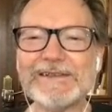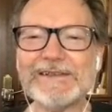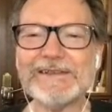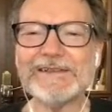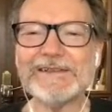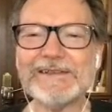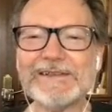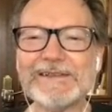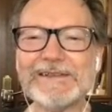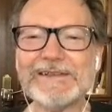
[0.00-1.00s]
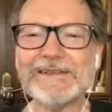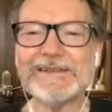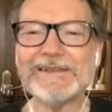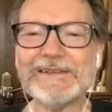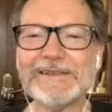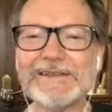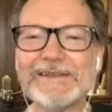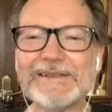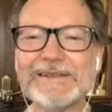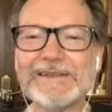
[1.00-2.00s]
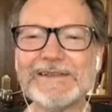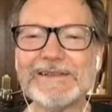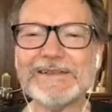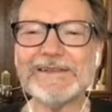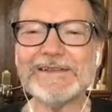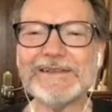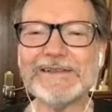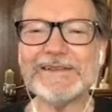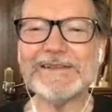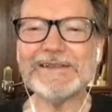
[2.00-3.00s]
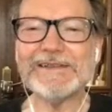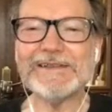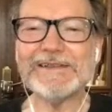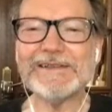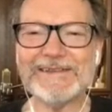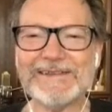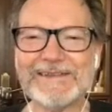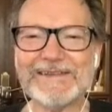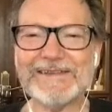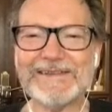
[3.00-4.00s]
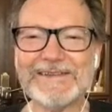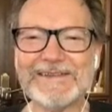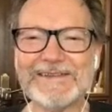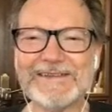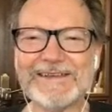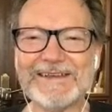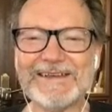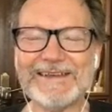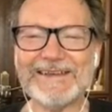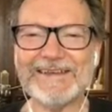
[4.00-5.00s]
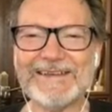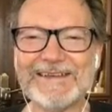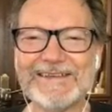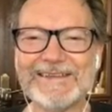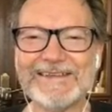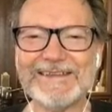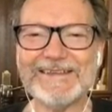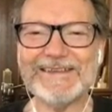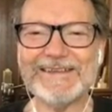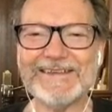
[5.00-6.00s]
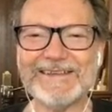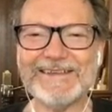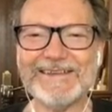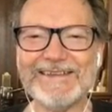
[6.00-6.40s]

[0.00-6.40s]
[no speech]